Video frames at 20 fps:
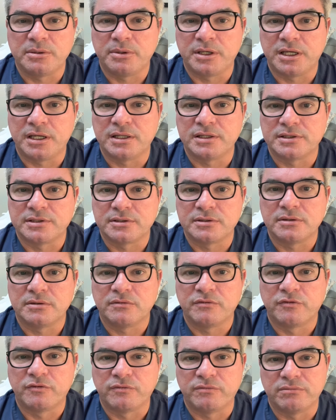begins
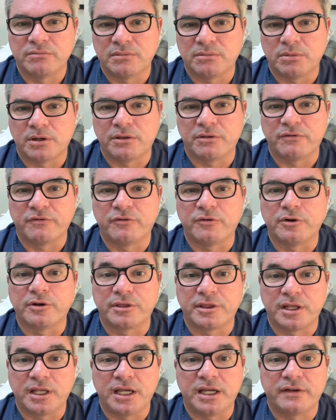about the
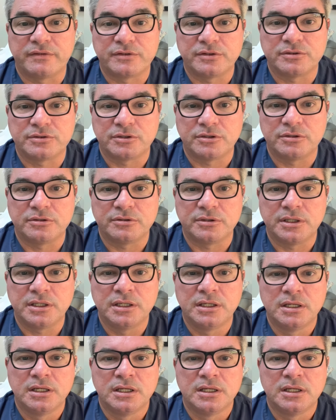4th day after surgery.